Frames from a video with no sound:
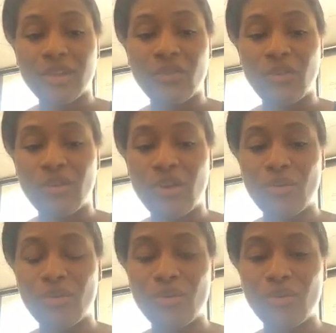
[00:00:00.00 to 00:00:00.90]
if you
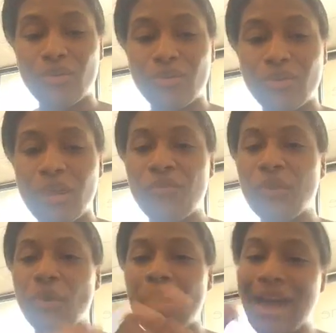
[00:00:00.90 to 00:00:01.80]
don't if
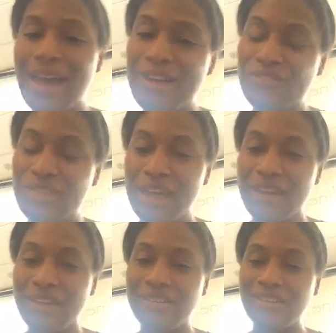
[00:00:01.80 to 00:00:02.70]
you don't have
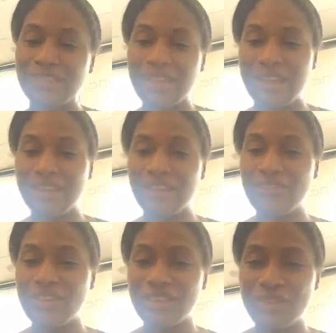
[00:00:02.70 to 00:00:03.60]
that understanding of it,